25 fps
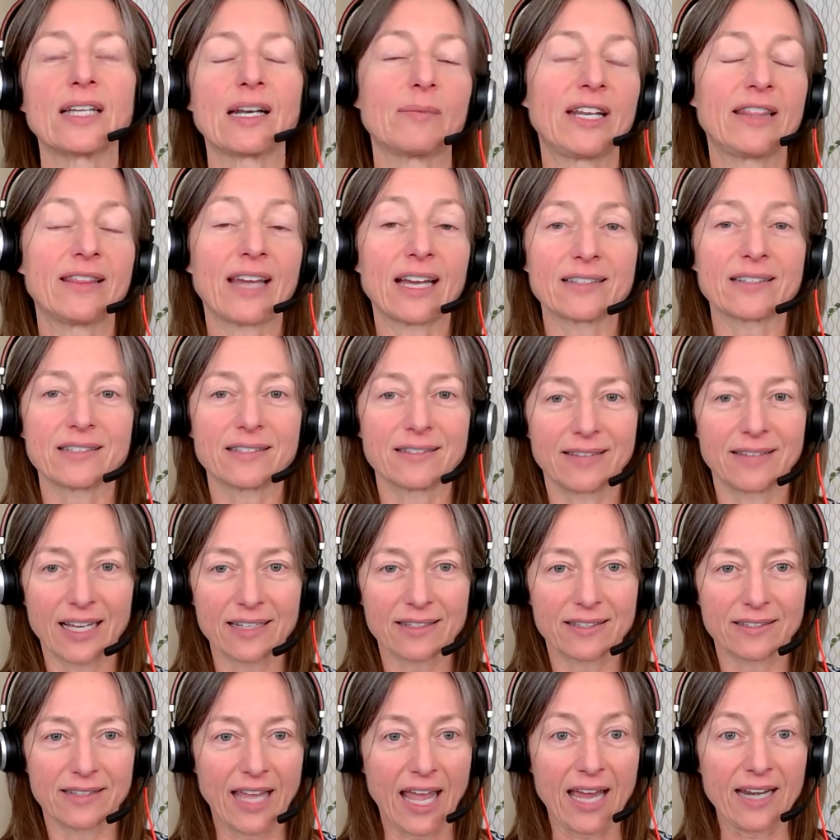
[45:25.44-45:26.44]
And I mean, that's
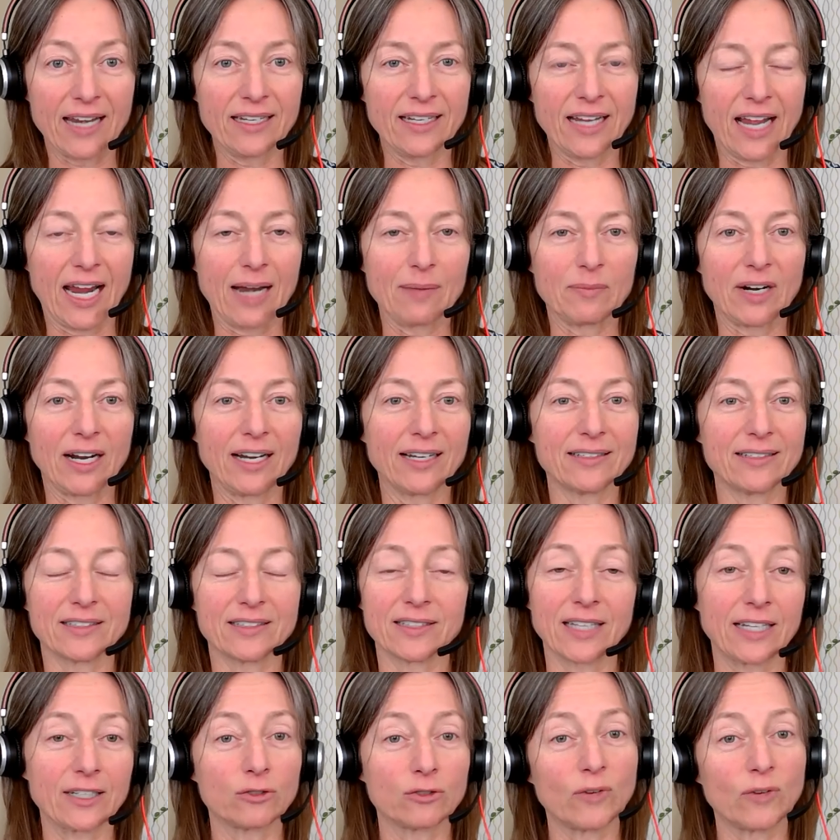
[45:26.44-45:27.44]
that's the end game, right?
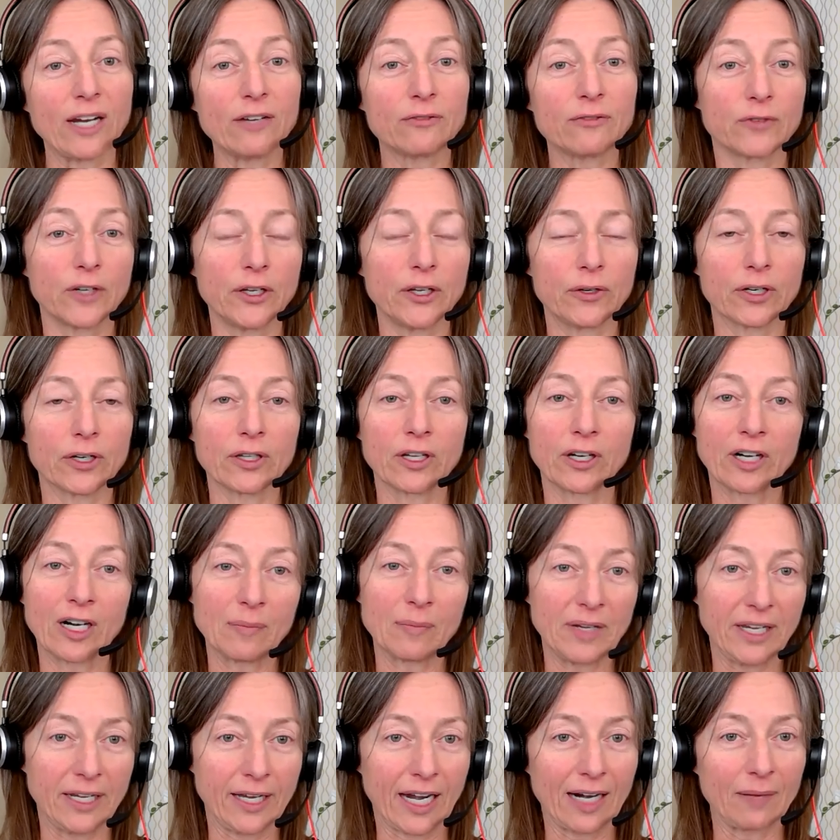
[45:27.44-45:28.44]
It's like great for you to learn it,
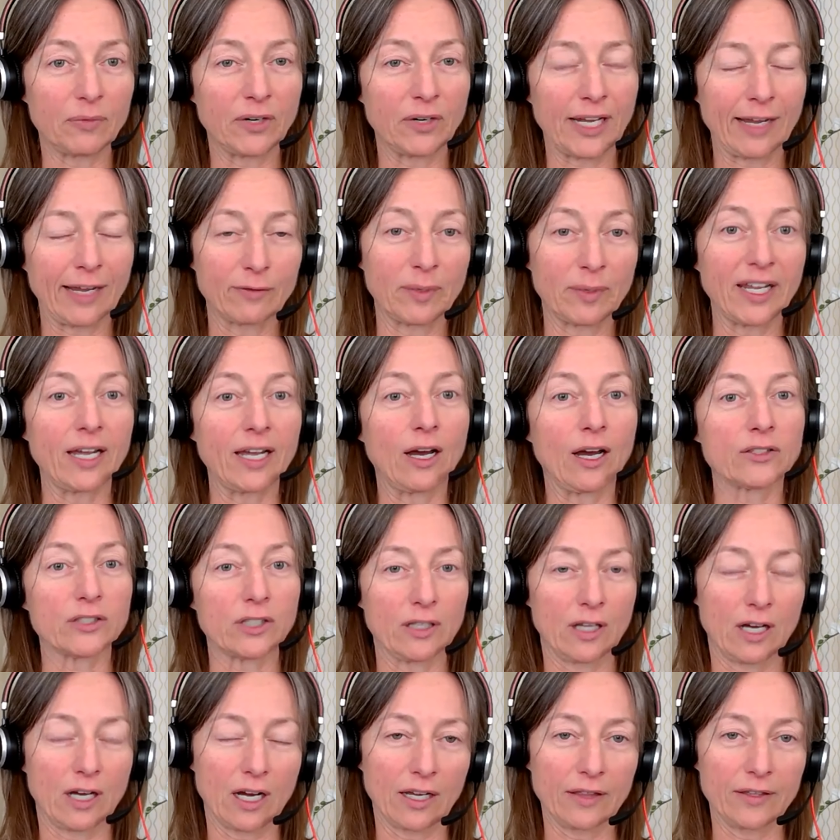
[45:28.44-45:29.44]
but you got to bring everybody else
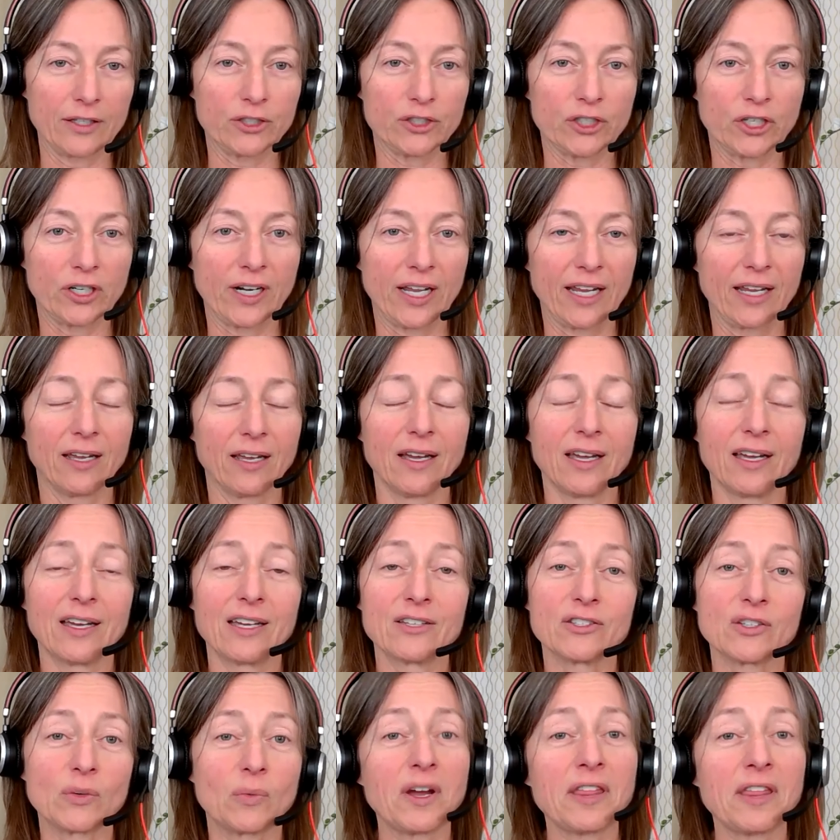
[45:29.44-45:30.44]
along in this journey.
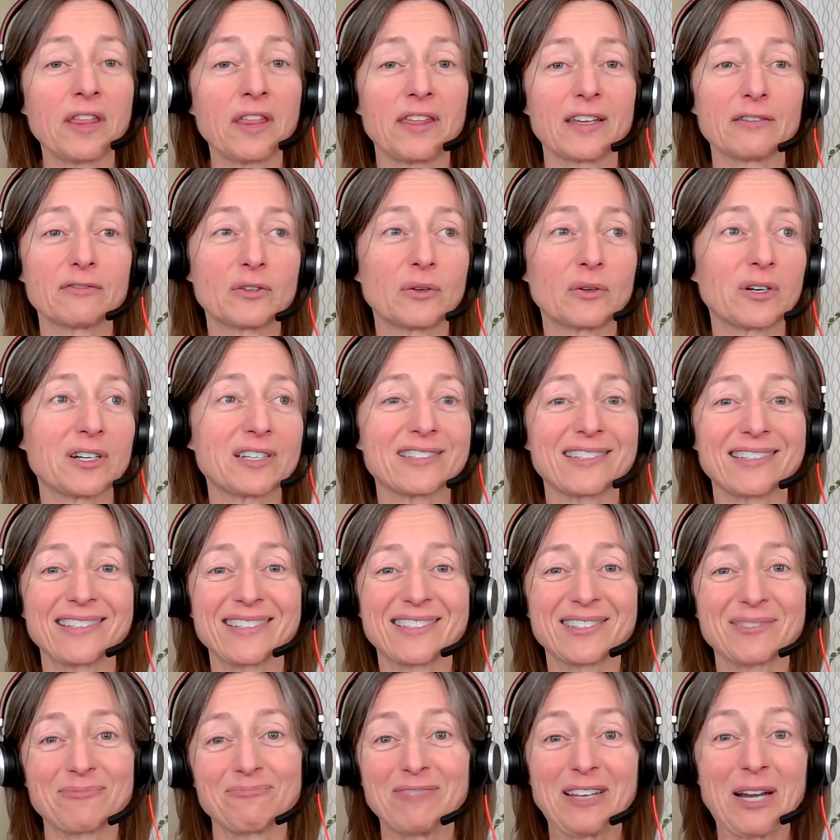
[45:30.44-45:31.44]
So one thing, of course,
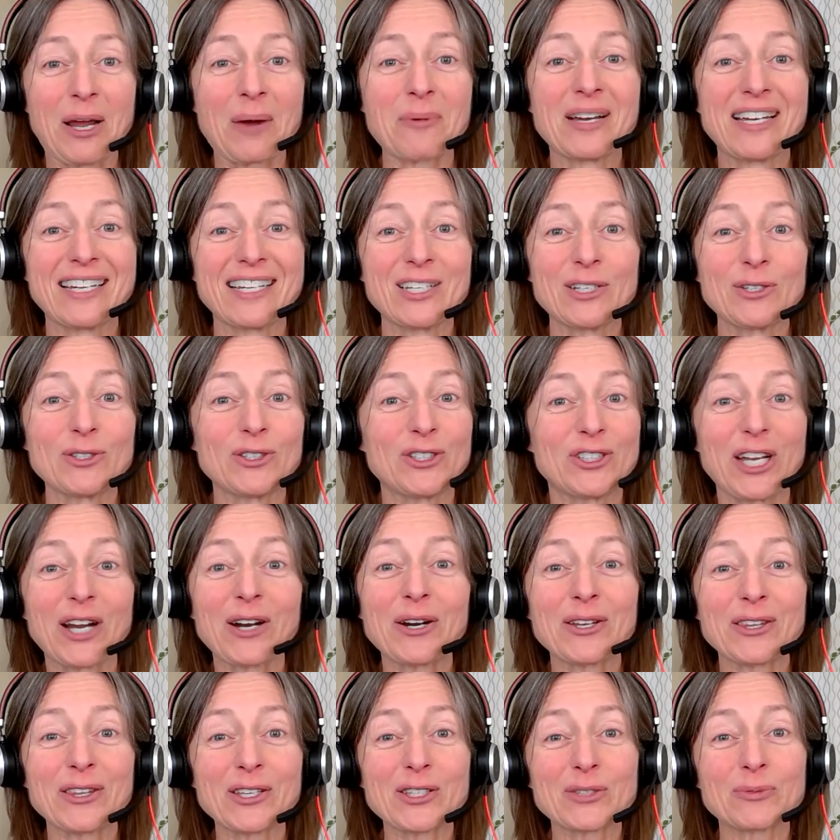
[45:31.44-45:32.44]
is, you know,
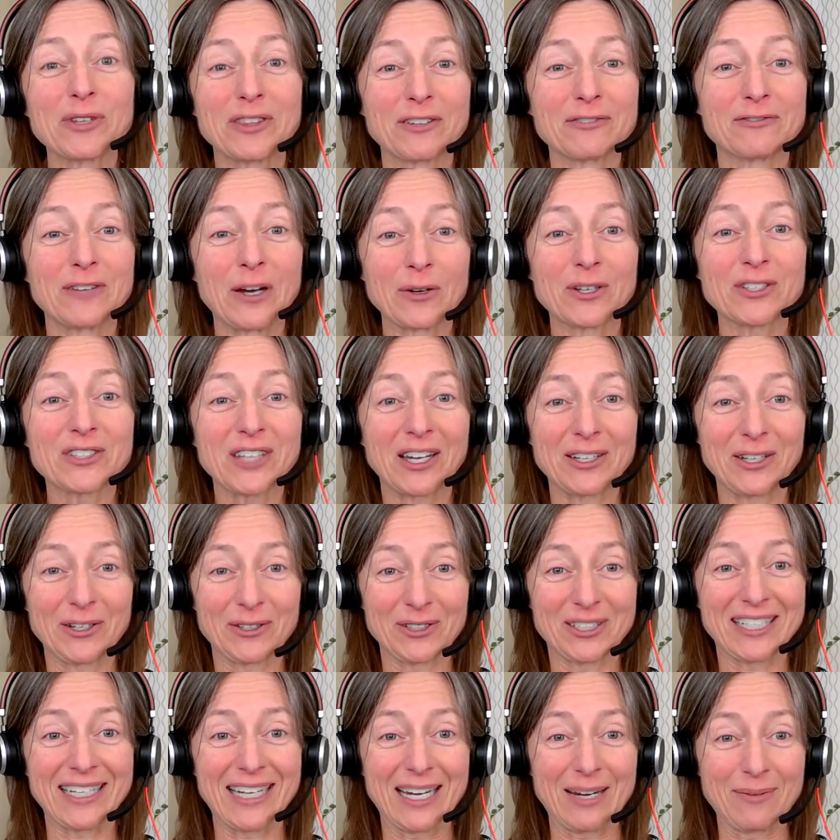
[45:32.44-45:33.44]
share this with the folks on your
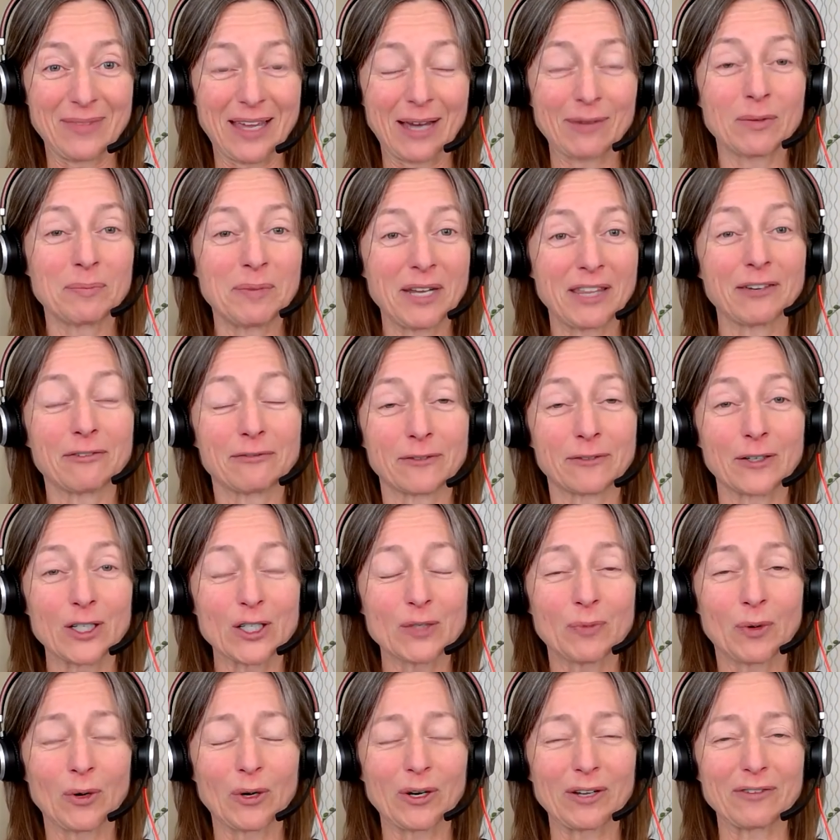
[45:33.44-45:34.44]
team. That would be the
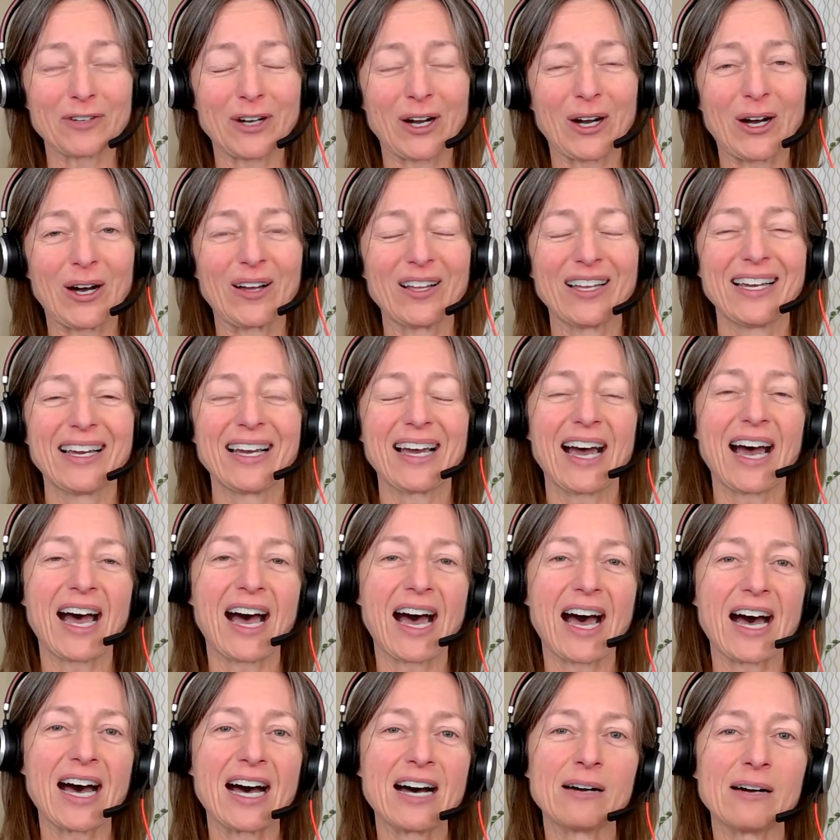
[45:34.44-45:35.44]
first port of call.
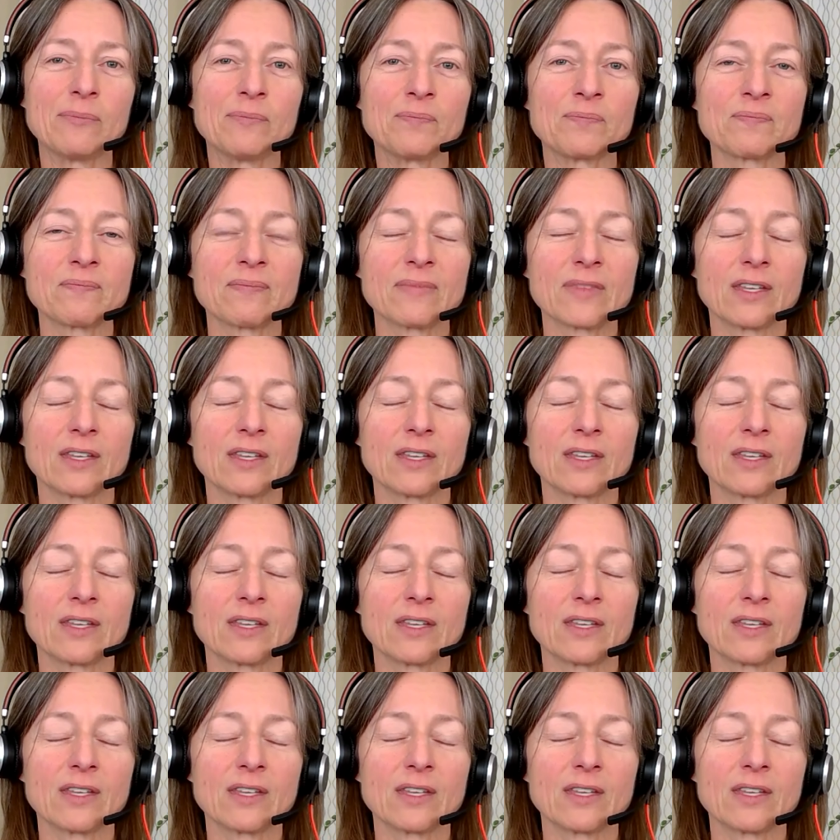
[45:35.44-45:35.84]
Um,